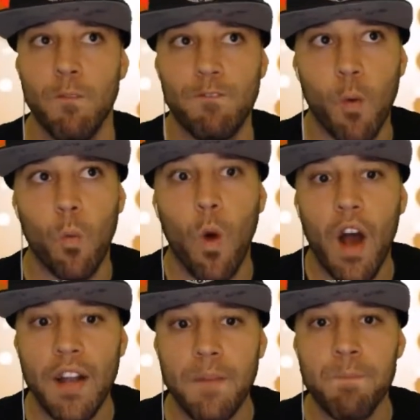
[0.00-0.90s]
for
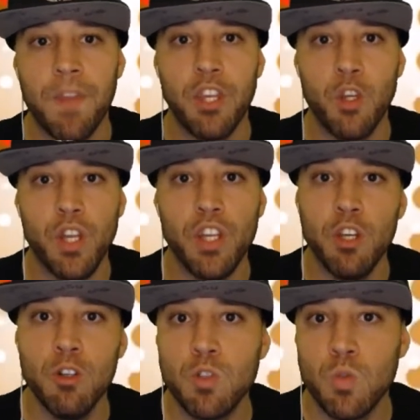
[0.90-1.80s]
one, you can
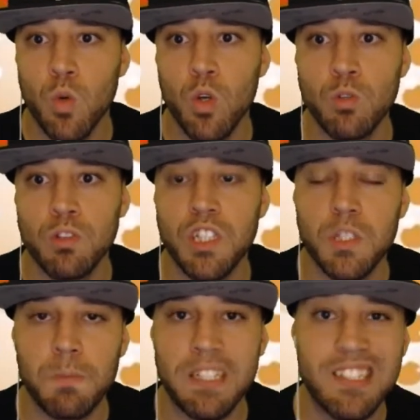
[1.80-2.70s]
use runes
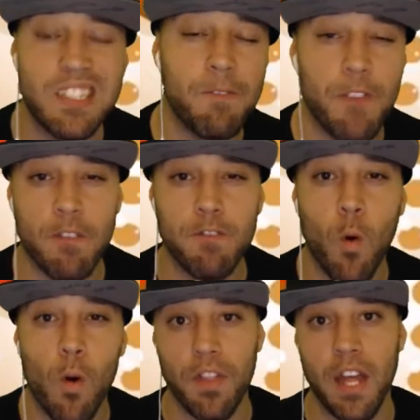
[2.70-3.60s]
specific
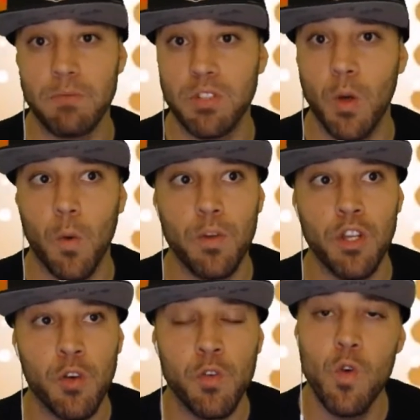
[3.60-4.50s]
for them. So
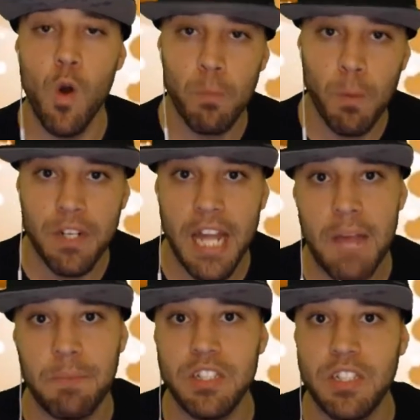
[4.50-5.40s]
your normal
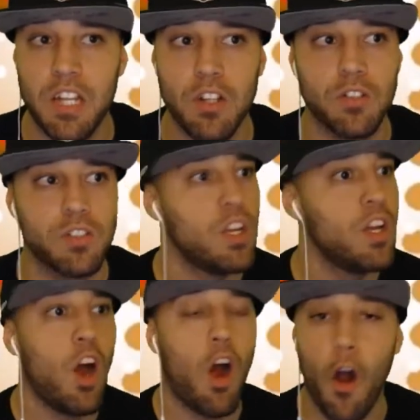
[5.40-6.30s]
damage dealers
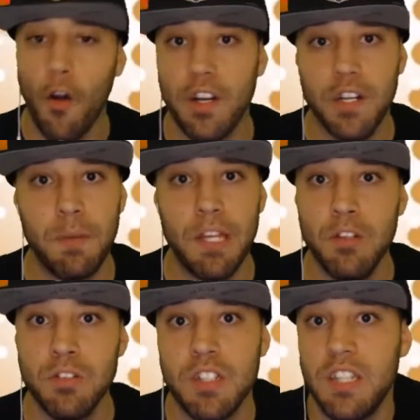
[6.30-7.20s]
aren't going to be
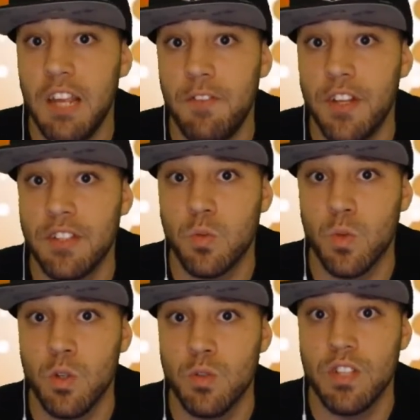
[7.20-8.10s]
using defense
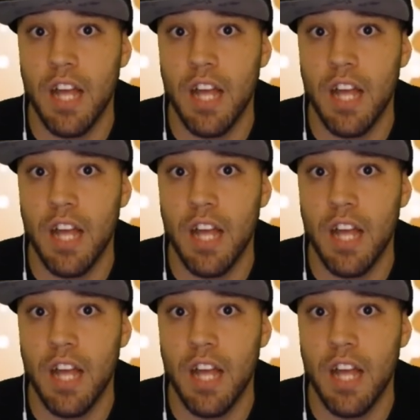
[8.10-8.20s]
runes